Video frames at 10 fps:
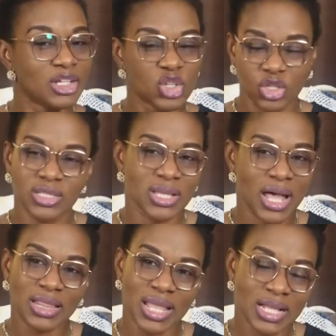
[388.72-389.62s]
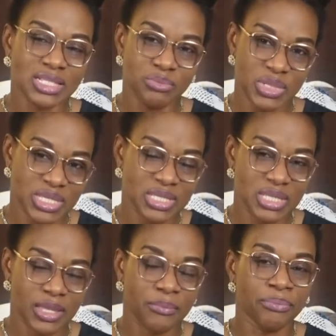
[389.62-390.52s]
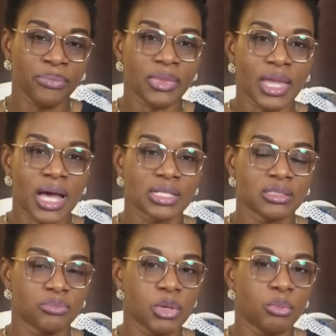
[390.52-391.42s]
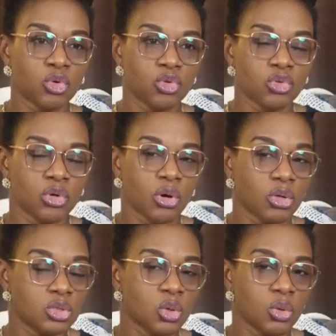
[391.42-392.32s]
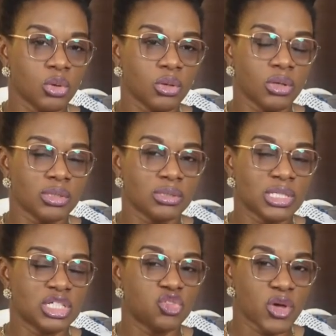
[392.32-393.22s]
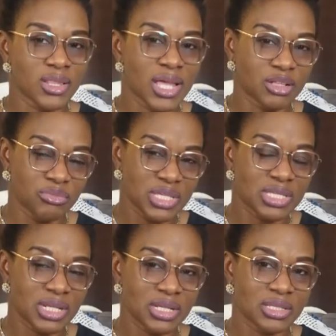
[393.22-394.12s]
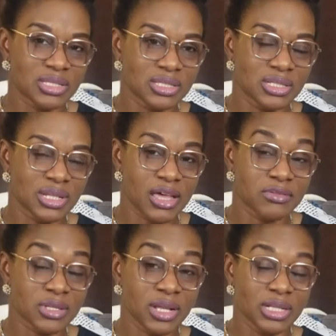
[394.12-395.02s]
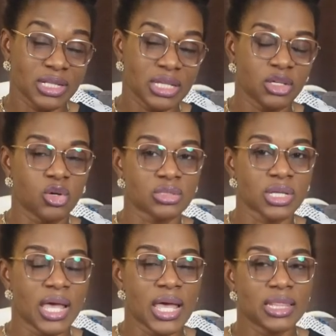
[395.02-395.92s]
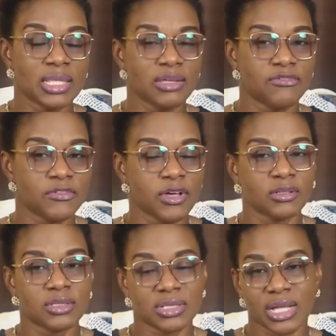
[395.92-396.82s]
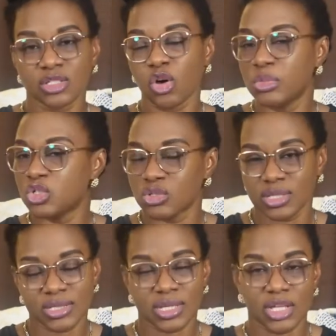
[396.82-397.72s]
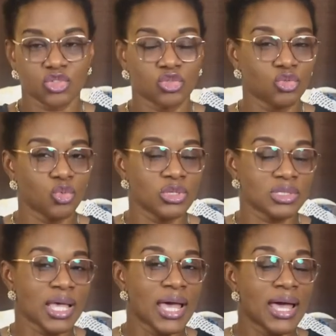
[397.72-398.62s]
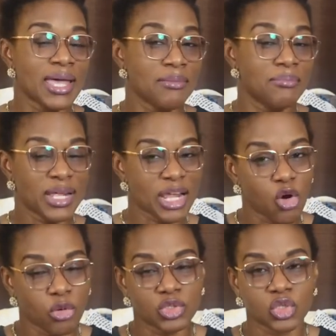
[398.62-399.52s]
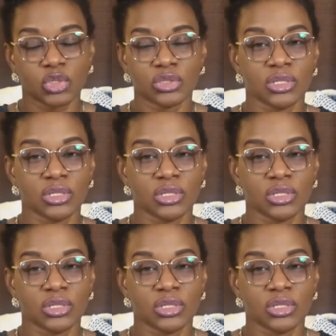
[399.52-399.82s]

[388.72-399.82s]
not that busy, and people, although they dread that busy lifestyle in Lagos, they felt that coming to Saskatoon was a better option